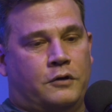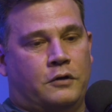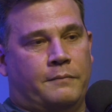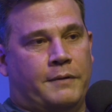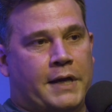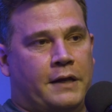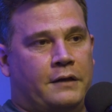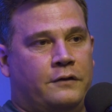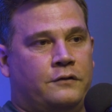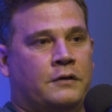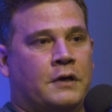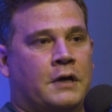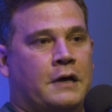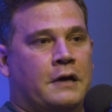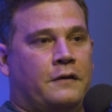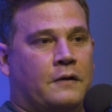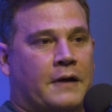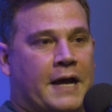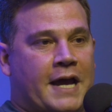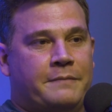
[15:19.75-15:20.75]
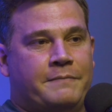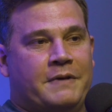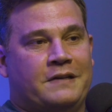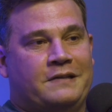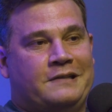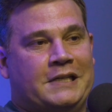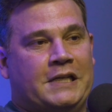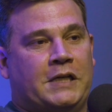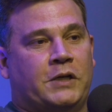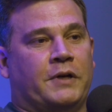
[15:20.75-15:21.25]
Kubernetes, there had to be a
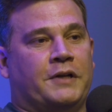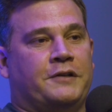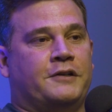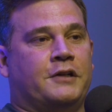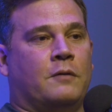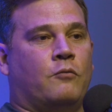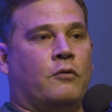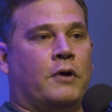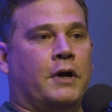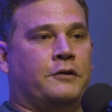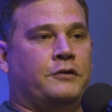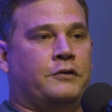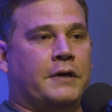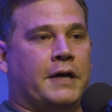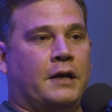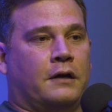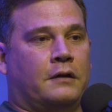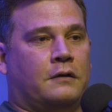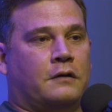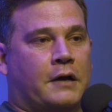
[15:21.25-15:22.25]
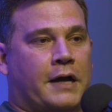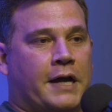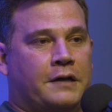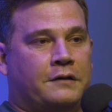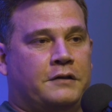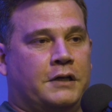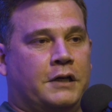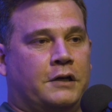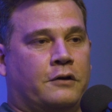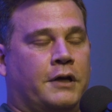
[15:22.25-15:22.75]
secret somewhere. So you had a client
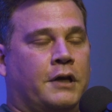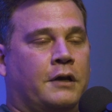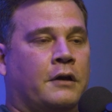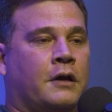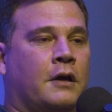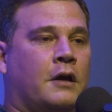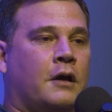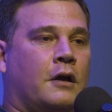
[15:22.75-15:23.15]
secret,